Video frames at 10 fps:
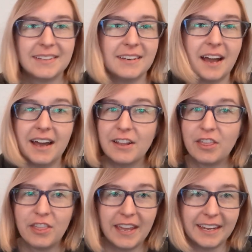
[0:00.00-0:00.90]
Not a
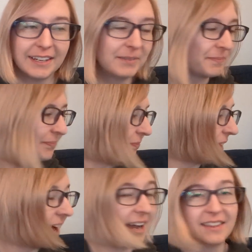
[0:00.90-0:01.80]
thing.
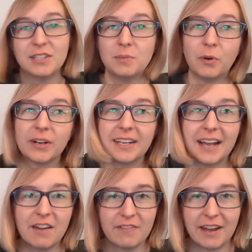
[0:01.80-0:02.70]
Uh, this morning
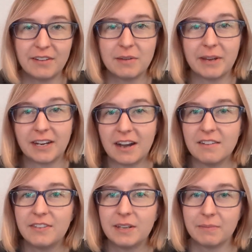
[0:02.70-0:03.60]
I found that my
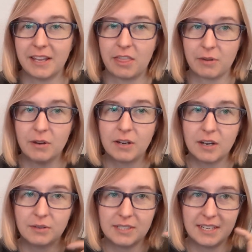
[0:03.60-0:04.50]
coffee and my throat
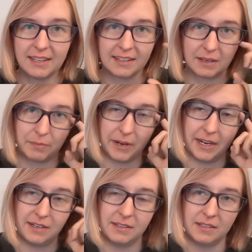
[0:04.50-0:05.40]
coat tea, that like
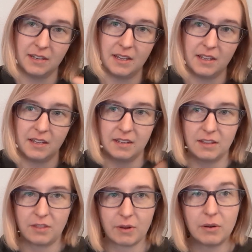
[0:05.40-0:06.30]
brand
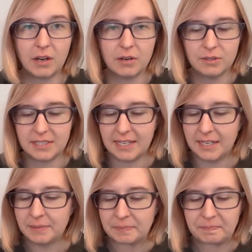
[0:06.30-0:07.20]
throat coat
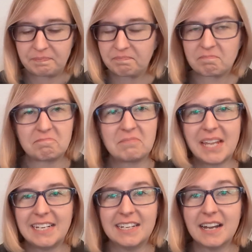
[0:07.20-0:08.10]
tea,
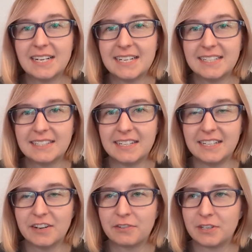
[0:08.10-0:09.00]
they did not taste any
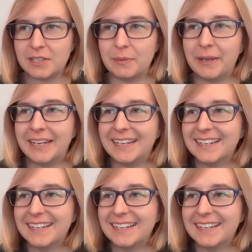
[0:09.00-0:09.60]
different to me.